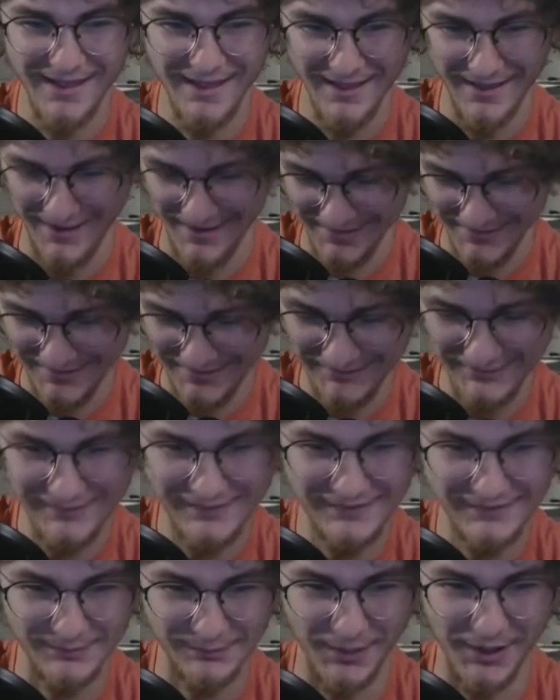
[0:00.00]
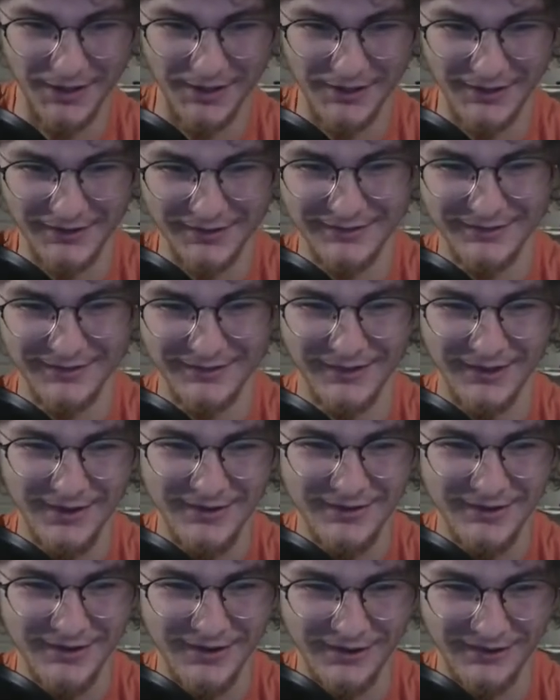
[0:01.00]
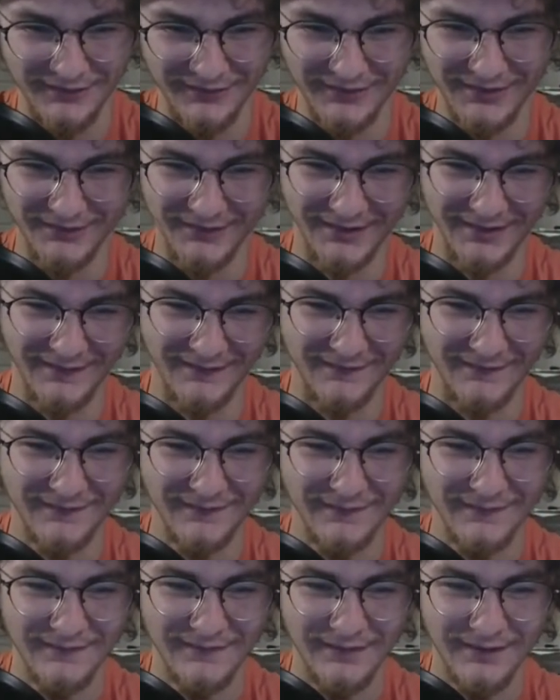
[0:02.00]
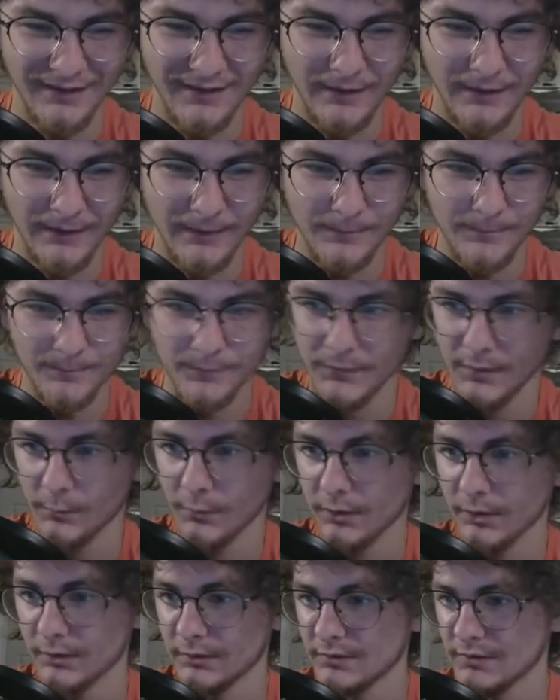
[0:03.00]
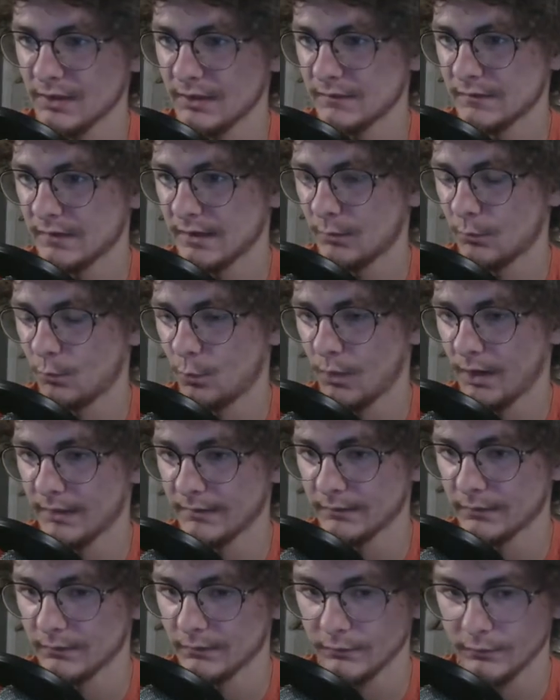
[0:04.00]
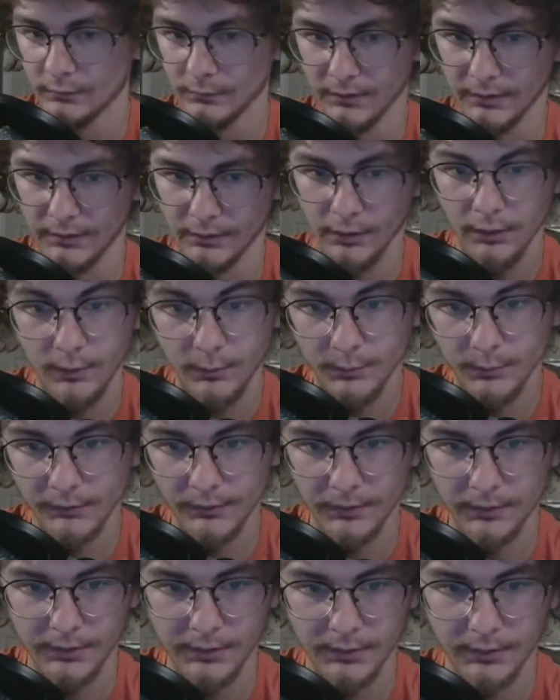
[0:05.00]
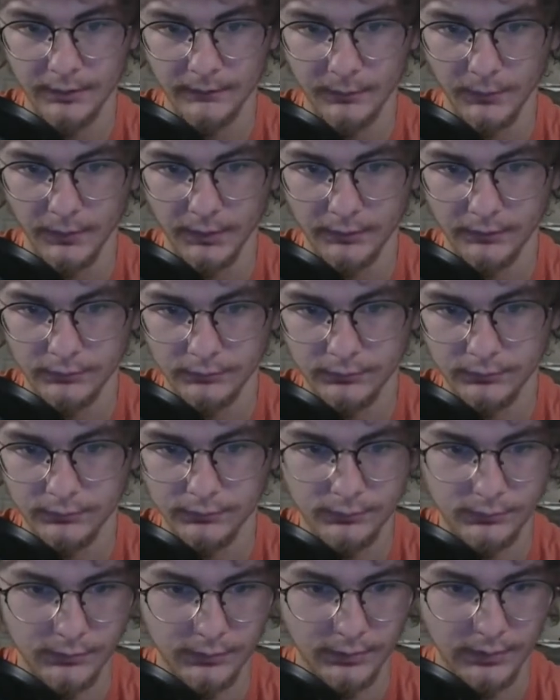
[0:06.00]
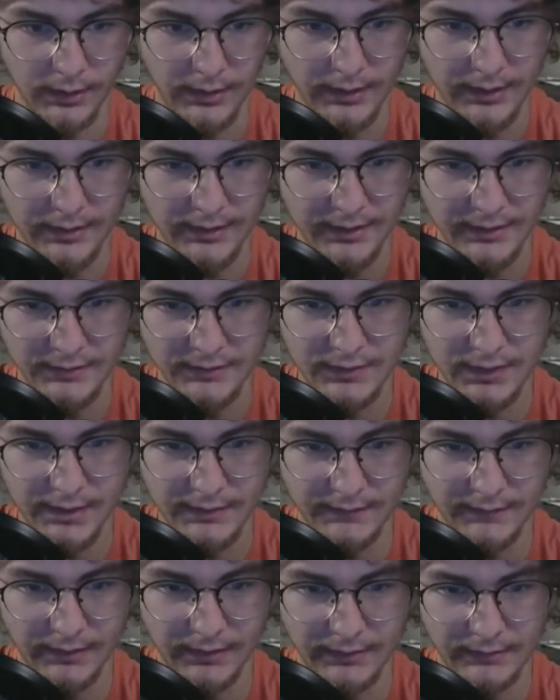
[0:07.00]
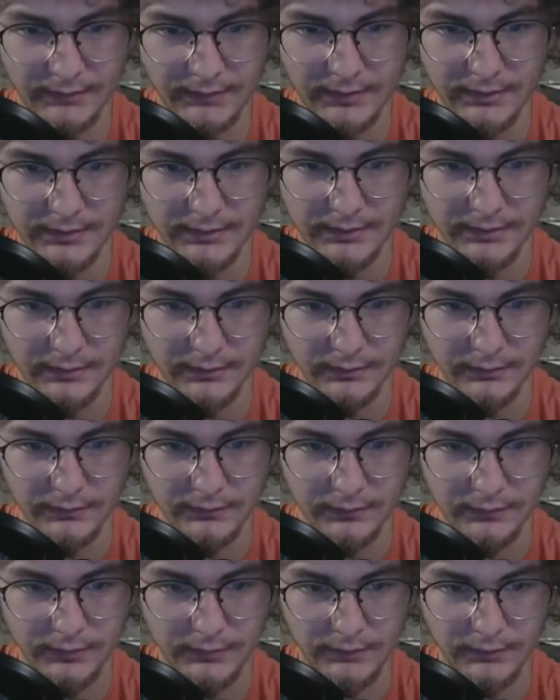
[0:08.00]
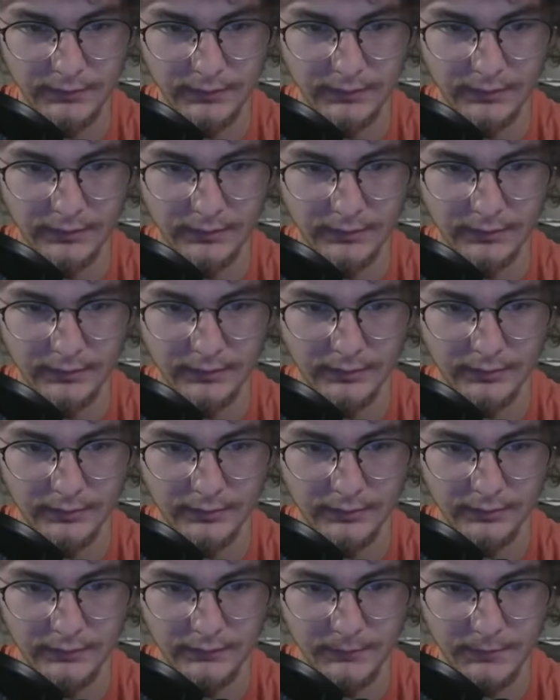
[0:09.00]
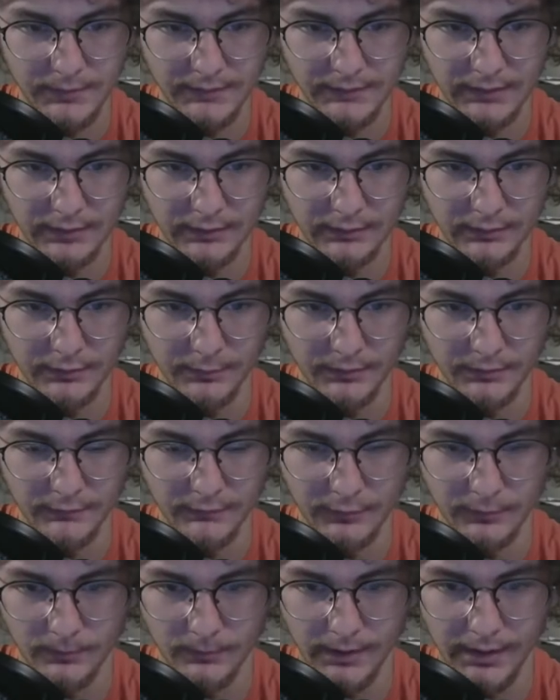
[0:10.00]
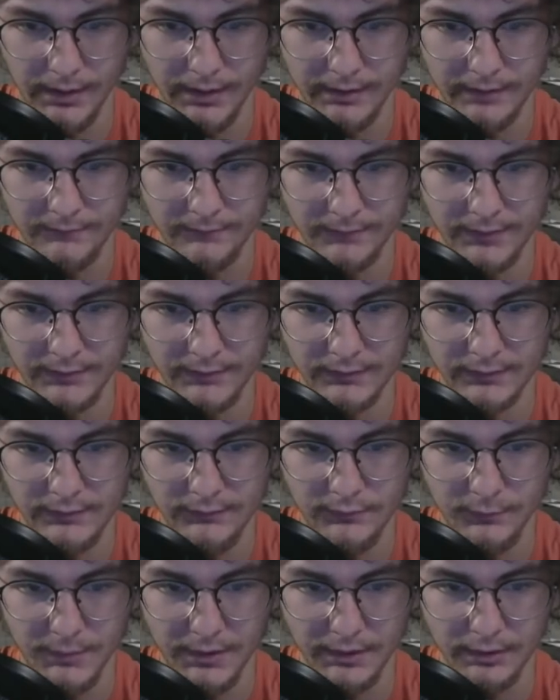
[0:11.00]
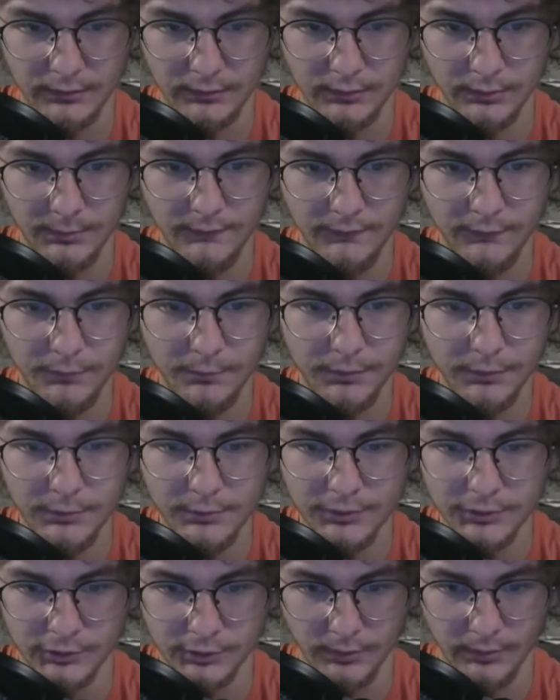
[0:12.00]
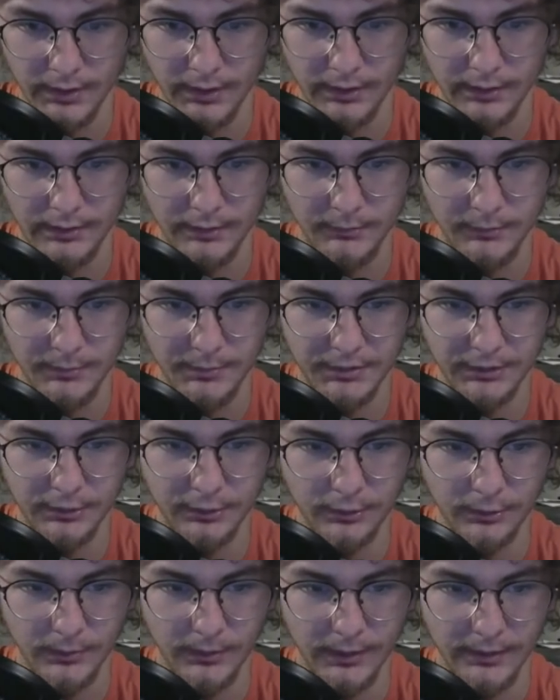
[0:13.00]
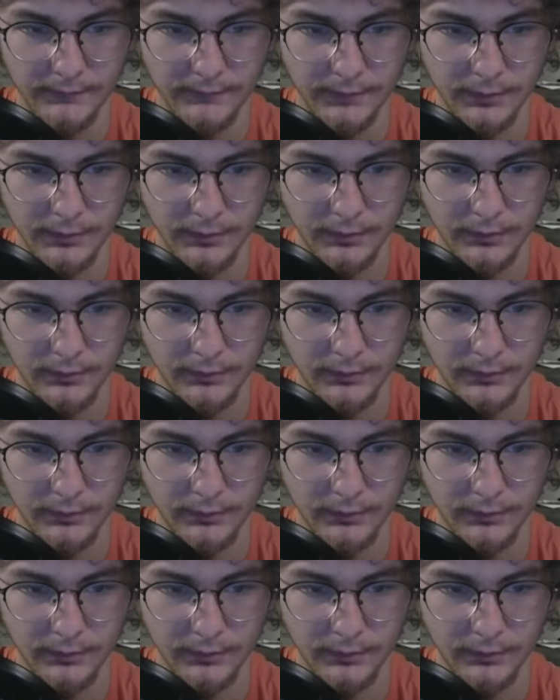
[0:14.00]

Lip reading: I can spell unknown. There we go. And we're going to change that white to an... Oh, it was already an off-white. I kind of actually like that. It's kind of neat. So let's make that a little bit of a gray. In fact, let's even make it a little bit of a bluish gray. I'm going to be a little creative here.